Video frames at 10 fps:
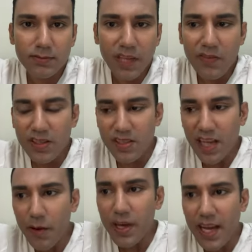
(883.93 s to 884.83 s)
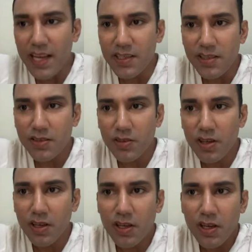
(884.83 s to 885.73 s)
And this is how it is
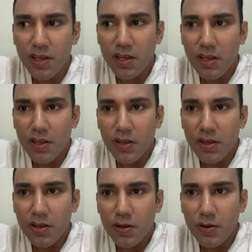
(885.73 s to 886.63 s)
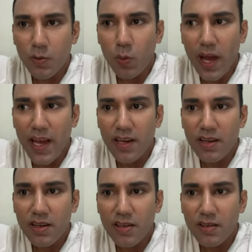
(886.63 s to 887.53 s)

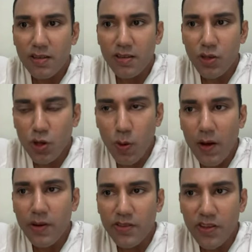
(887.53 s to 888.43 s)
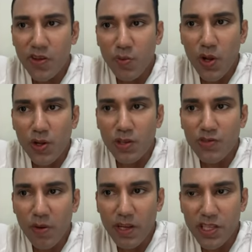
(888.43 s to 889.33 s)
when you go out into the world
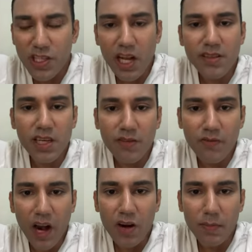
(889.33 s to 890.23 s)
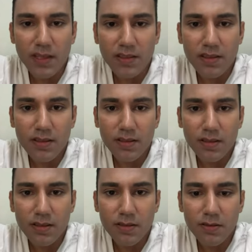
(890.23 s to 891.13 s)
from a sheltered environment
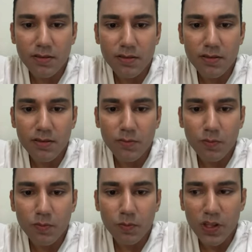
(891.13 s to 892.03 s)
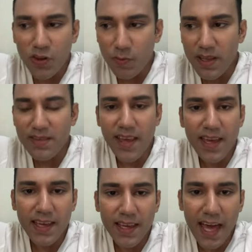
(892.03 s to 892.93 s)
where you've been
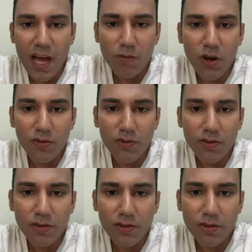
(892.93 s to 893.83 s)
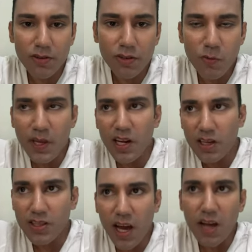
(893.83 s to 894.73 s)
taken care of, you've been
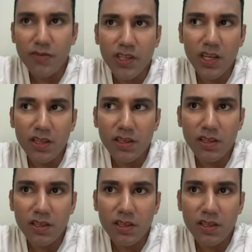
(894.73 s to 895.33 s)
looked after,